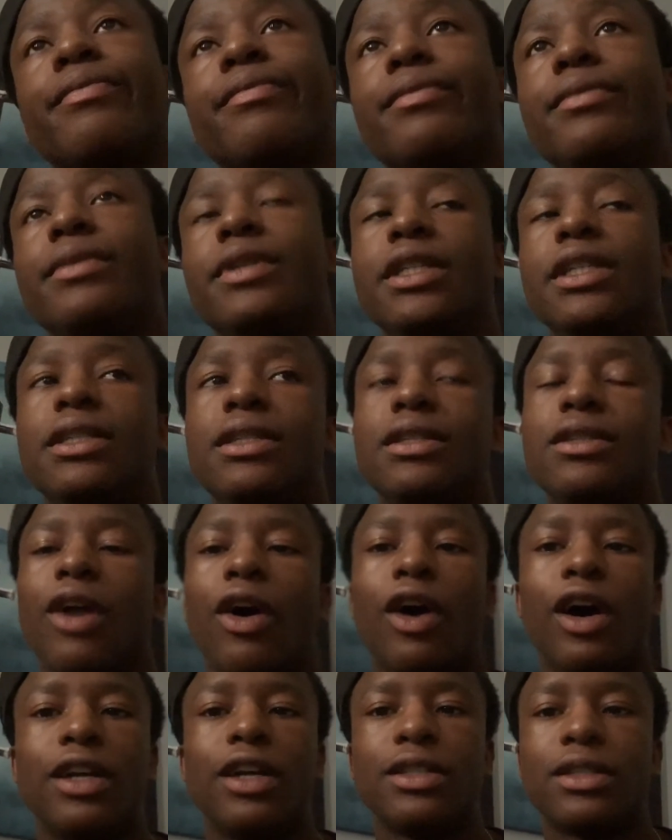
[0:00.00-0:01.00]
Just
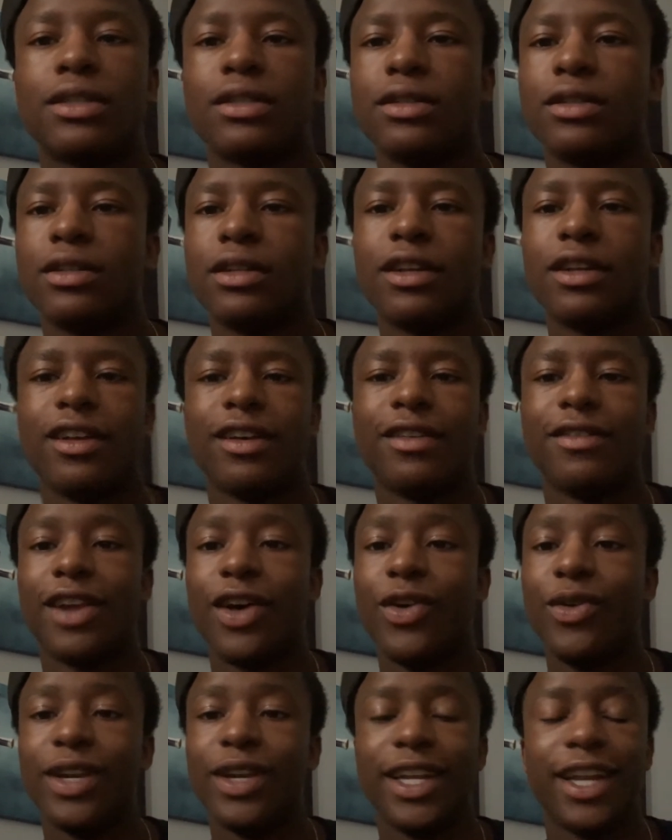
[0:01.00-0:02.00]
thoughts
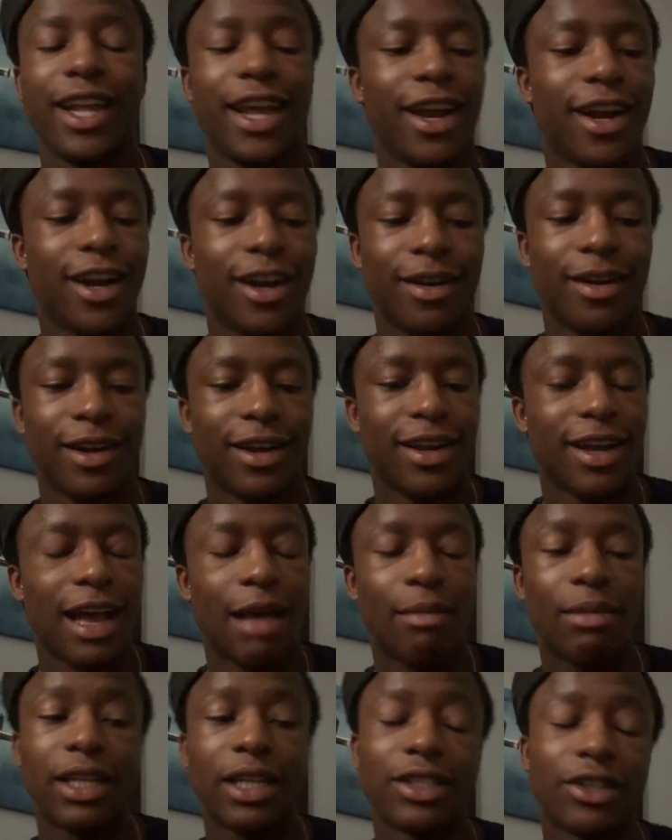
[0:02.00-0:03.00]
floating in the air. I've
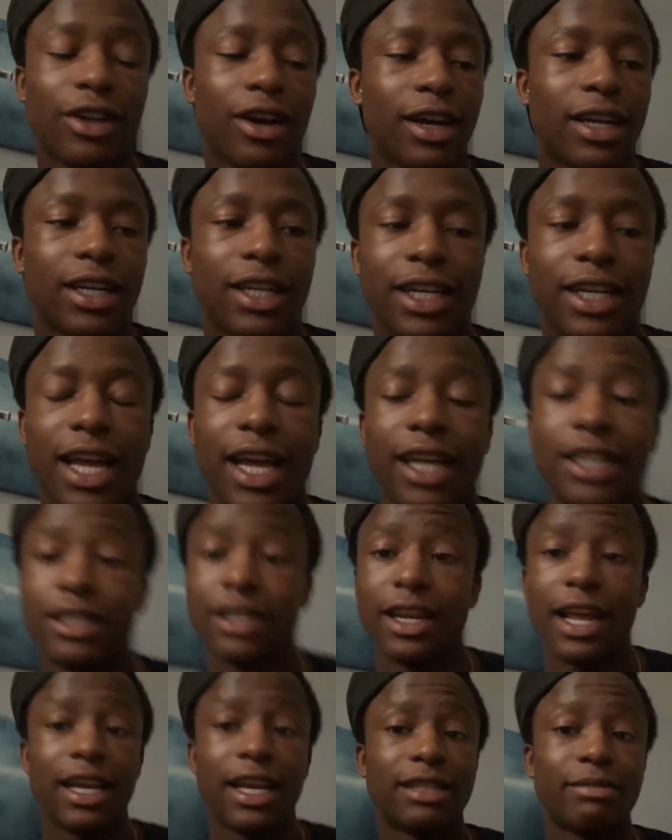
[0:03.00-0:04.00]
been talking today.
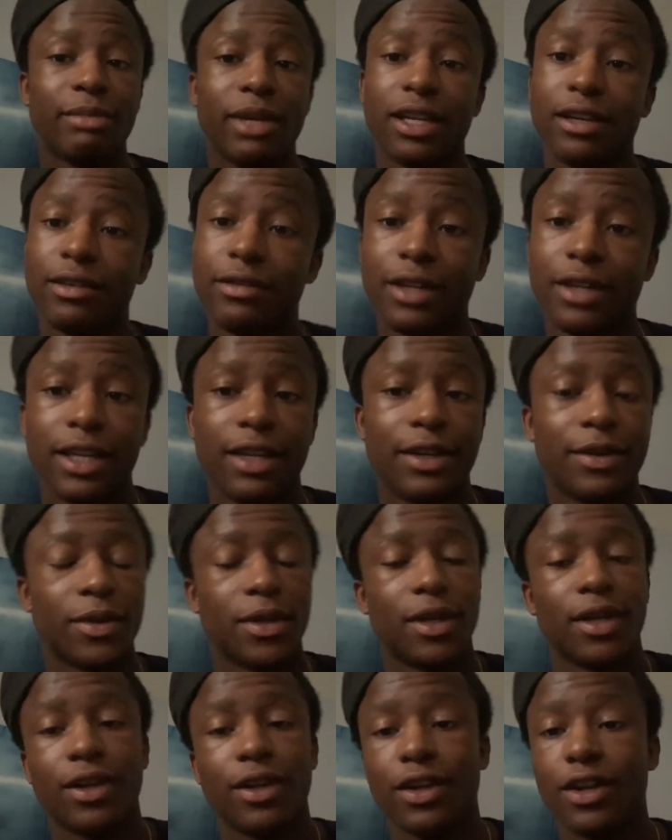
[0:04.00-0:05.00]
Today's been a,
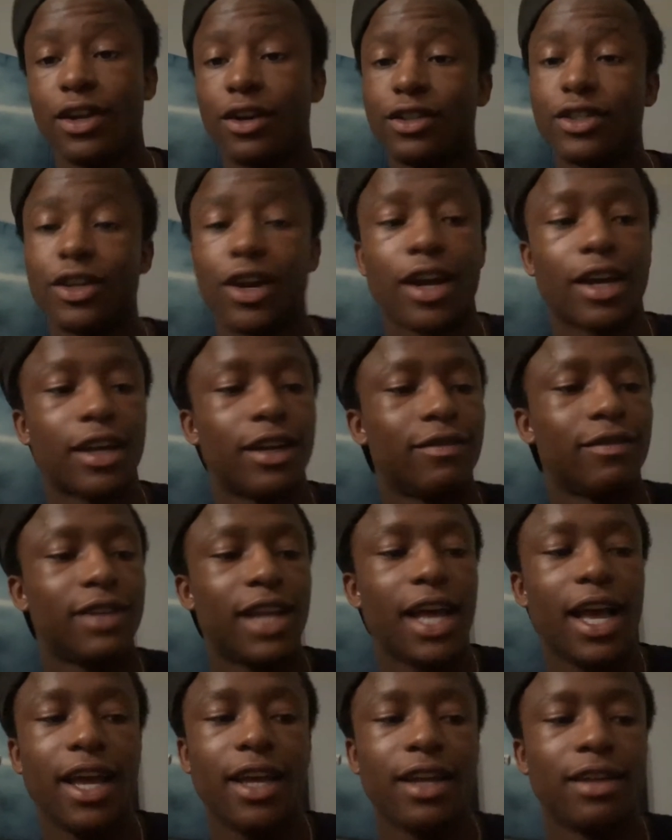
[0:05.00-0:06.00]
talkative
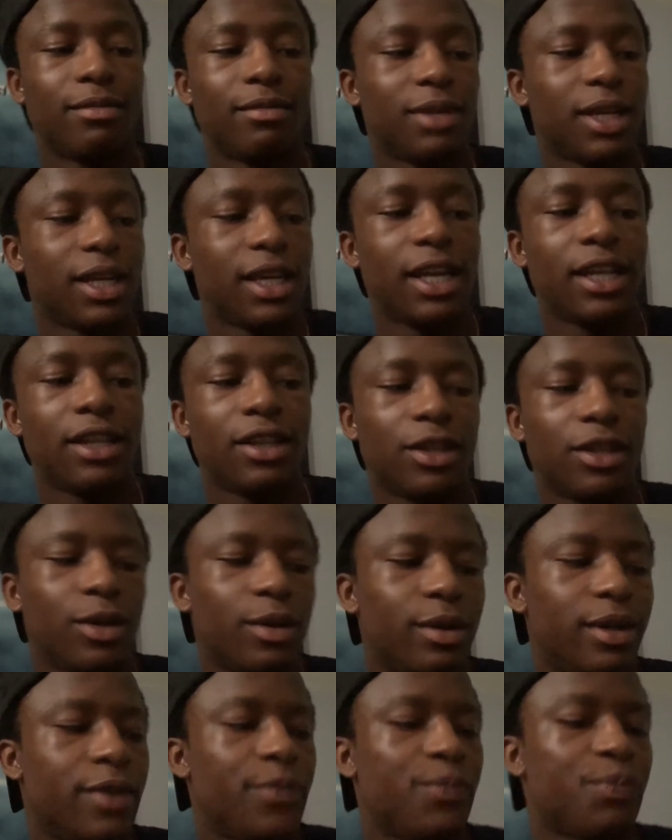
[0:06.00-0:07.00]
day. Been getting through
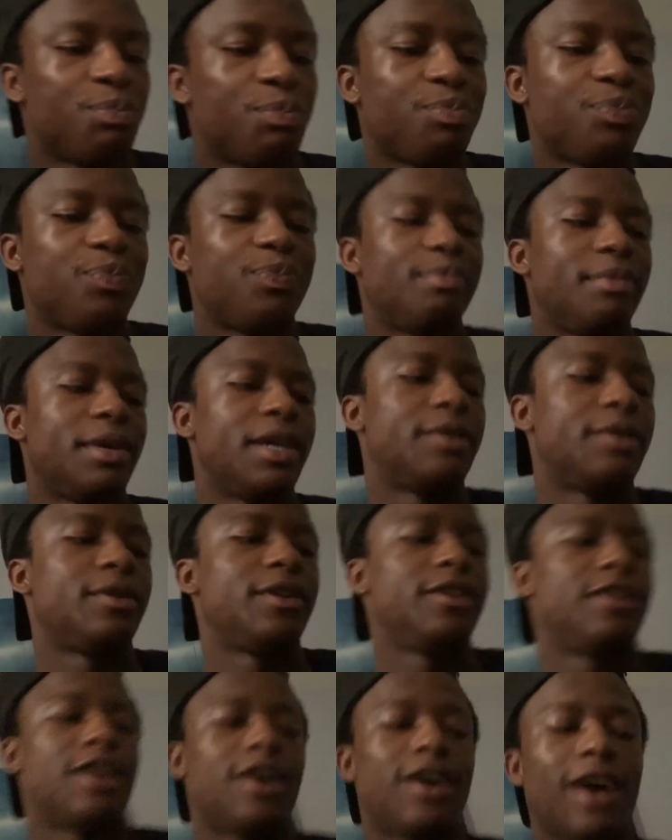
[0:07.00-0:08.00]
it. But,
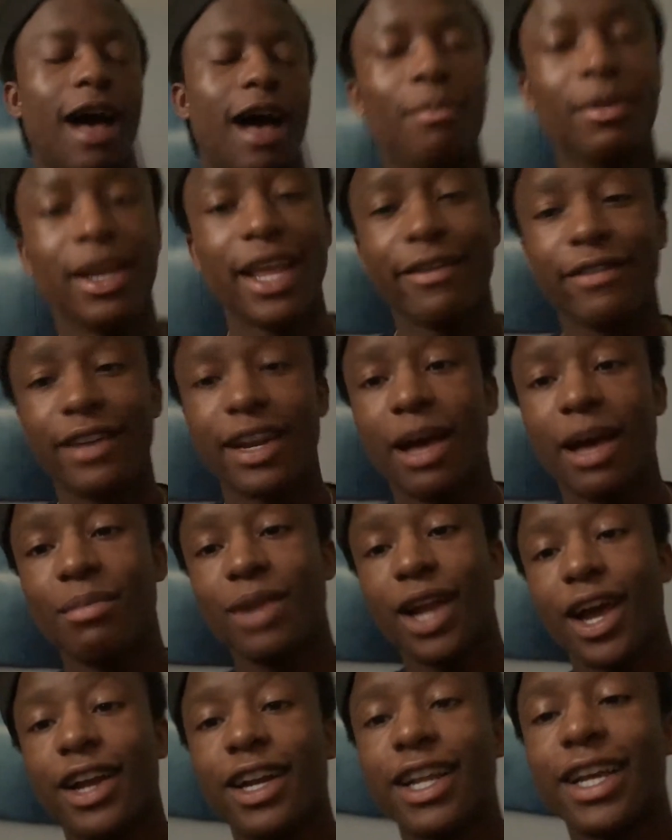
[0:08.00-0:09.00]
I'm living, I'm
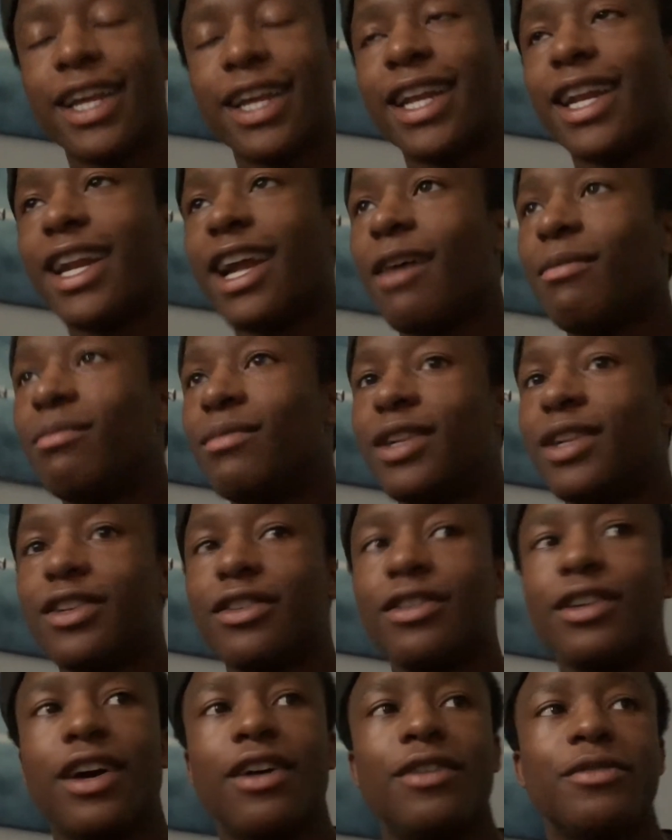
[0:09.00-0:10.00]
learning, and
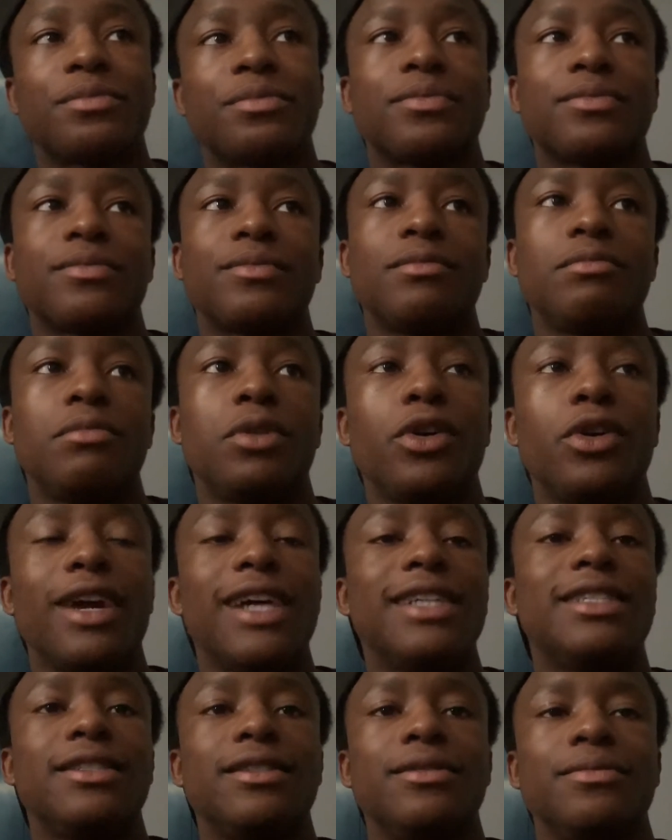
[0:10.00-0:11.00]
I'm,
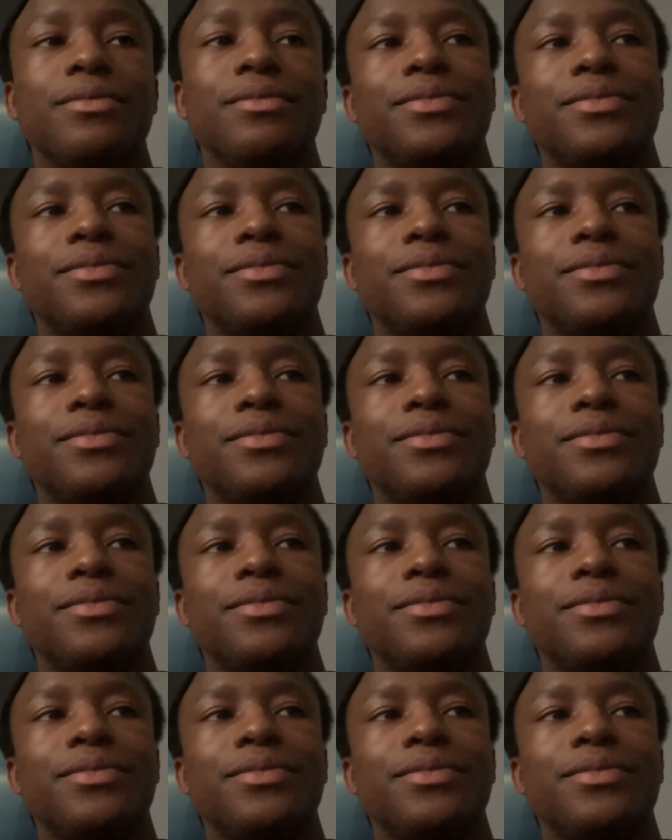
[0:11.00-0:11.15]
progressing.